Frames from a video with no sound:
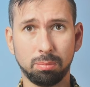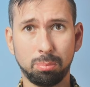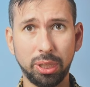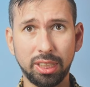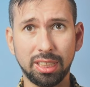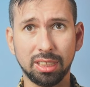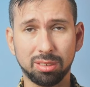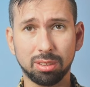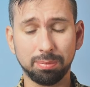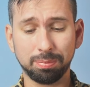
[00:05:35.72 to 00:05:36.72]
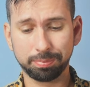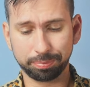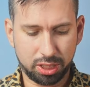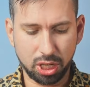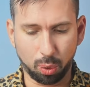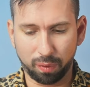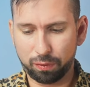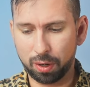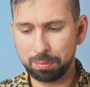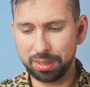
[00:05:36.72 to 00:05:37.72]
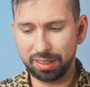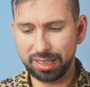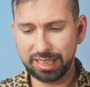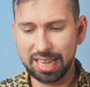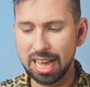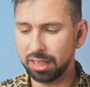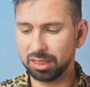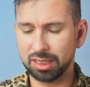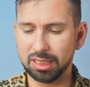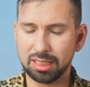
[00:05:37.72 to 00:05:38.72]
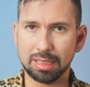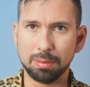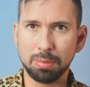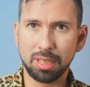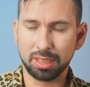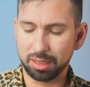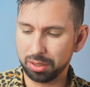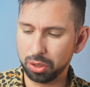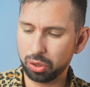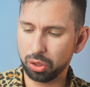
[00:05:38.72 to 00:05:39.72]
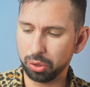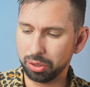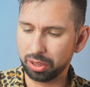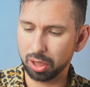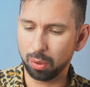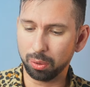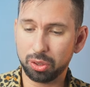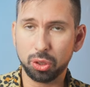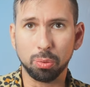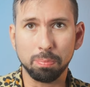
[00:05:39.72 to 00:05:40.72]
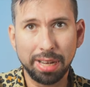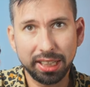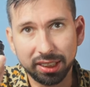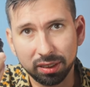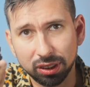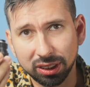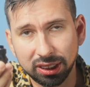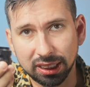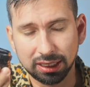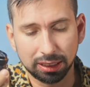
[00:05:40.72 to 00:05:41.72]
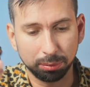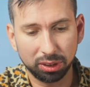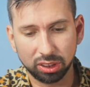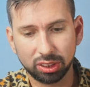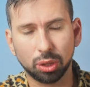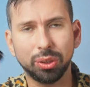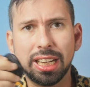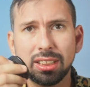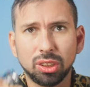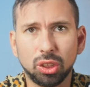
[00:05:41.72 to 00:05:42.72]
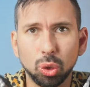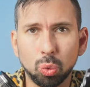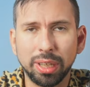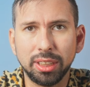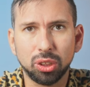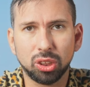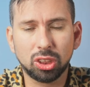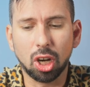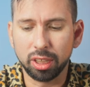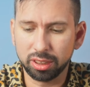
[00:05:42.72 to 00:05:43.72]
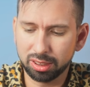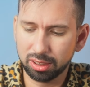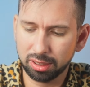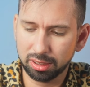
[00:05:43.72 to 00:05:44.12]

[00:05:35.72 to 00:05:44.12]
Pretty neat. So from the Canon system, you could go to many different systems. So that's a good way to start.